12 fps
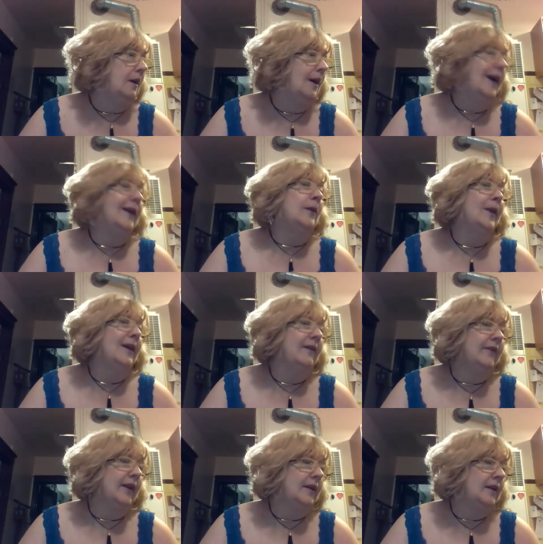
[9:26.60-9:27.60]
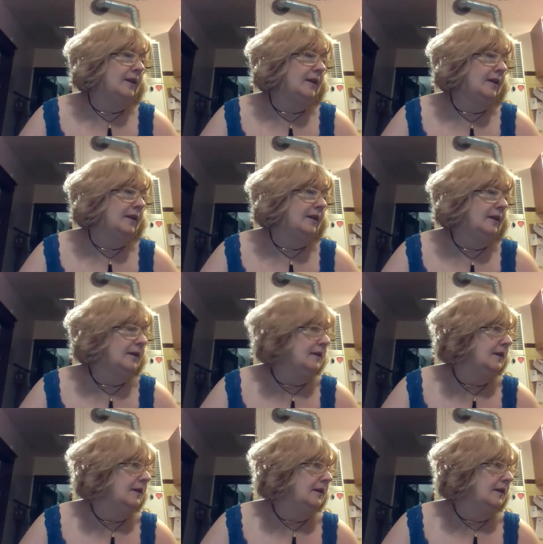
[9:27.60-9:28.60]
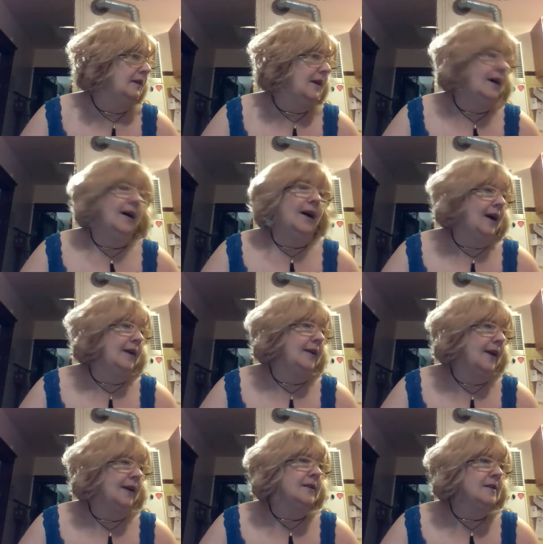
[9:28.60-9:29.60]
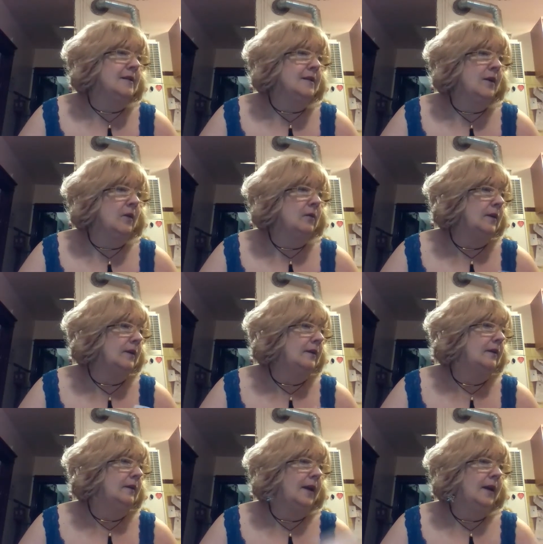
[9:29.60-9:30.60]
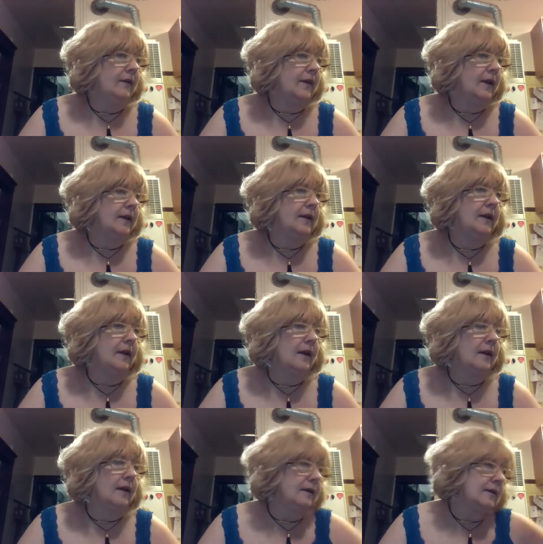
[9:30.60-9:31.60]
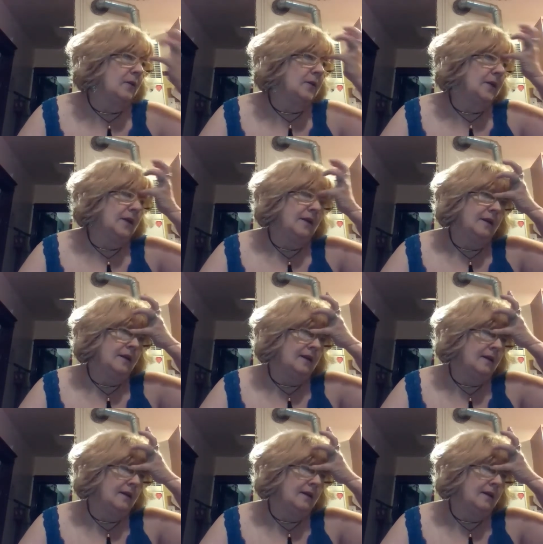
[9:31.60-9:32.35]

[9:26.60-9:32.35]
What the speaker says: I don't have any. I honestly don't have any, I don't think.